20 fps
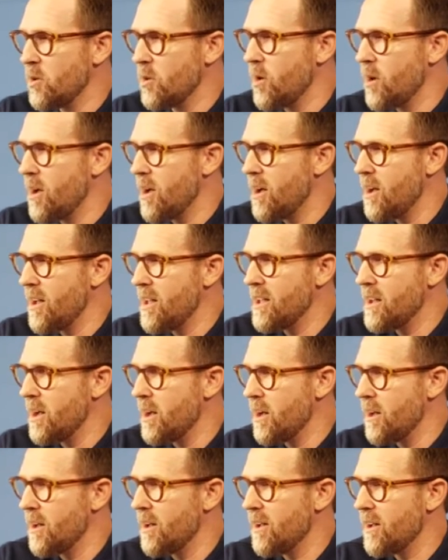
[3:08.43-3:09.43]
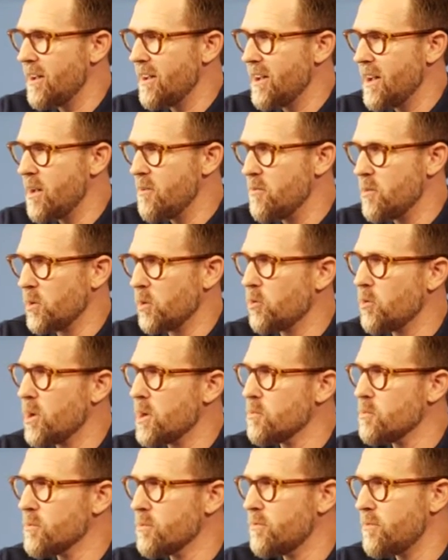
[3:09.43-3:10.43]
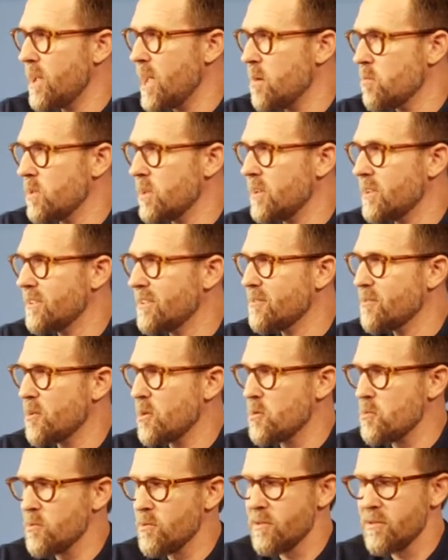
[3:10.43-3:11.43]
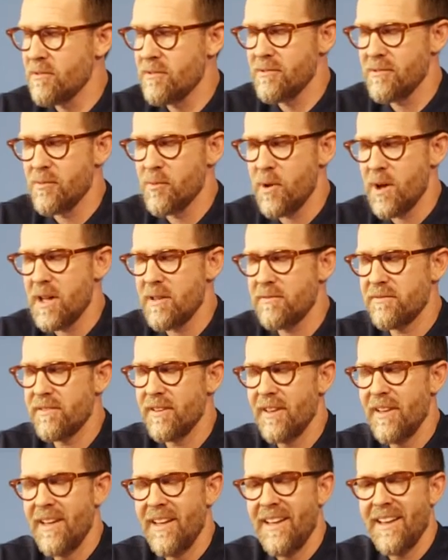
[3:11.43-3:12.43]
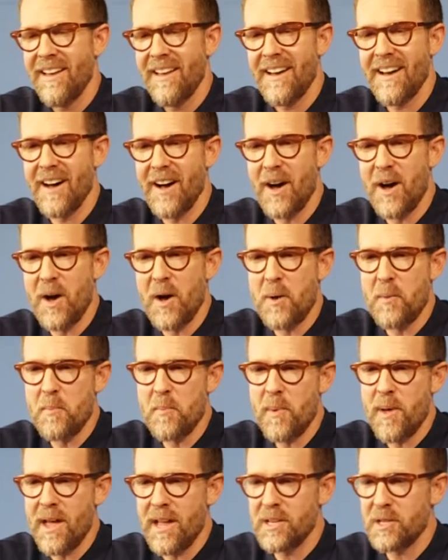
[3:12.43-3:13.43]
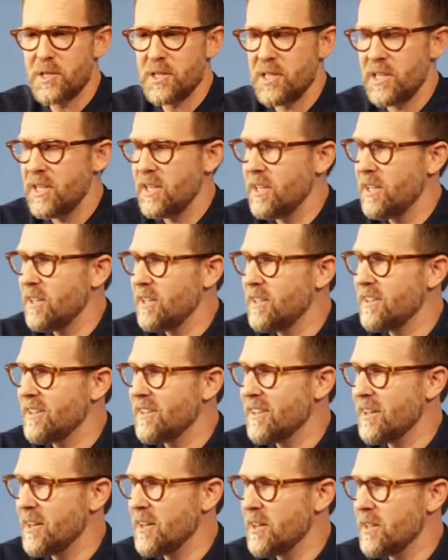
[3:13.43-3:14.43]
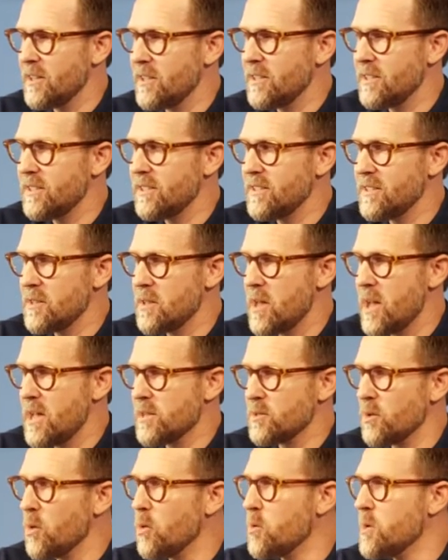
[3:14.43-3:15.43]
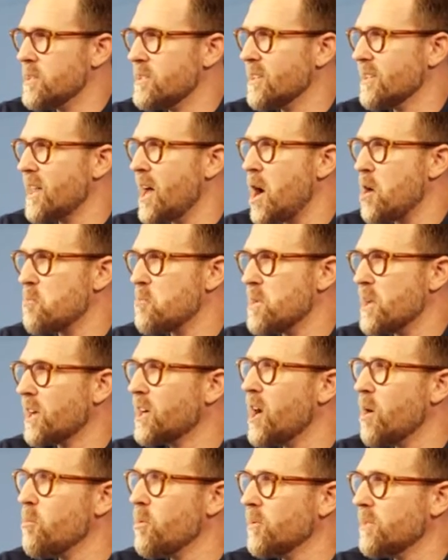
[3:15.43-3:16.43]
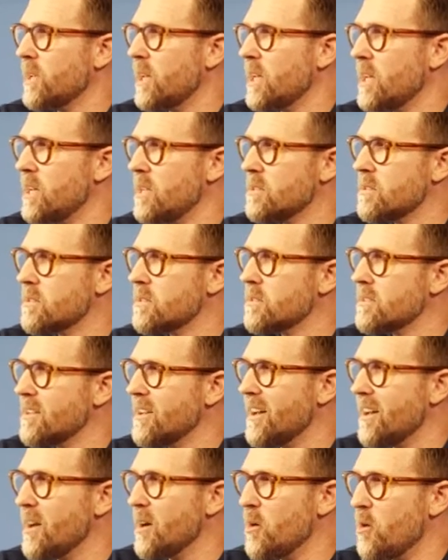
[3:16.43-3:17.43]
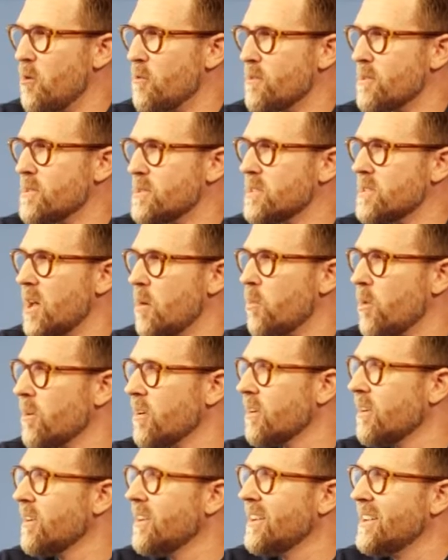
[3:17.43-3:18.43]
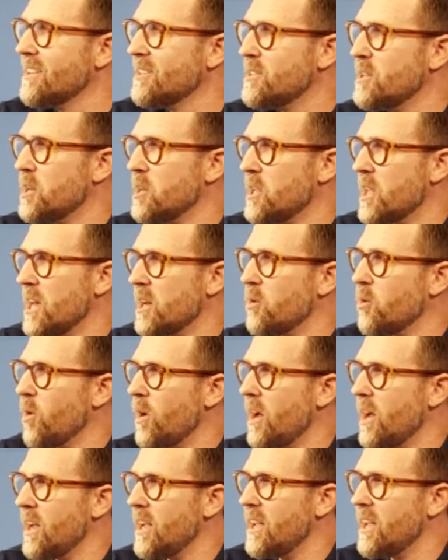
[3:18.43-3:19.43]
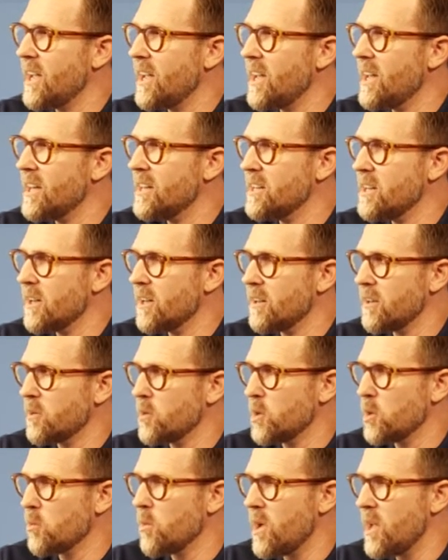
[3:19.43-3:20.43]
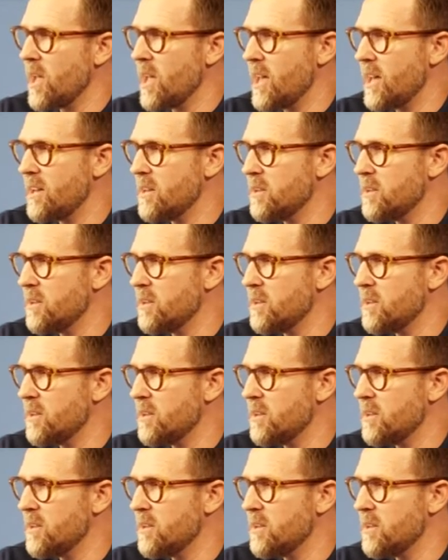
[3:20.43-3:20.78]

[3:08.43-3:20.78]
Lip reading: I have an incredible family, incredible wife, and she has always allowed me a couple days over the summer to get away and clear my head,